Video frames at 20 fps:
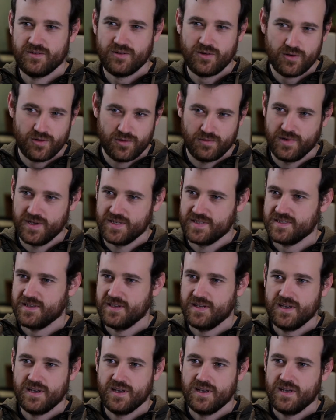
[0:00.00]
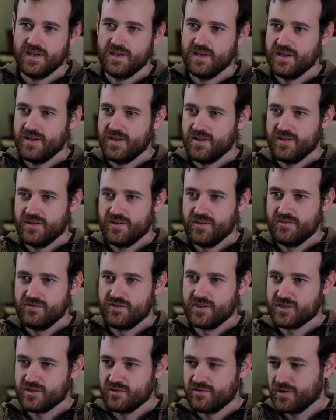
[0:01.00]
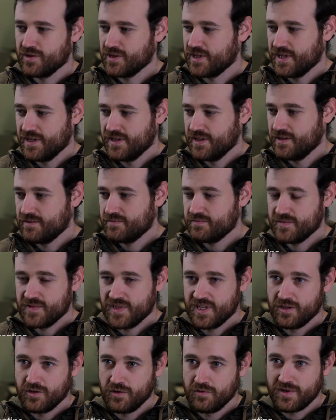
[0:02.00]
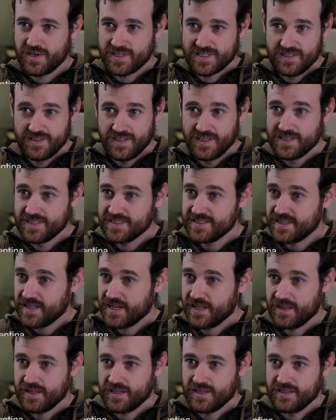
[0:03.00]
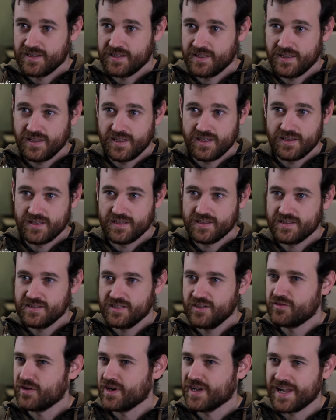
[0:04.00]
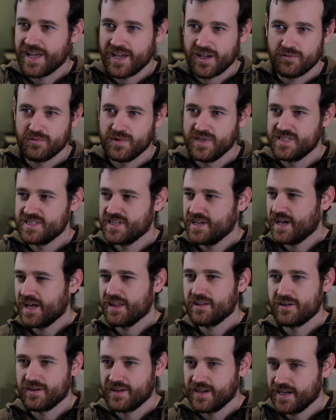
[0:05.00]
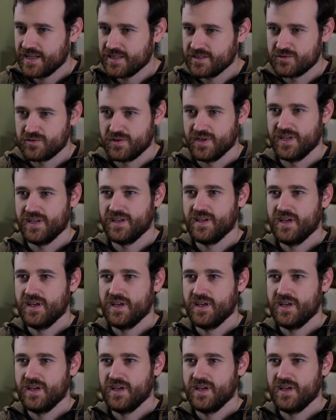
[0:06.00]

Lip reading: Always. First of all, the university, studying a different language, other country,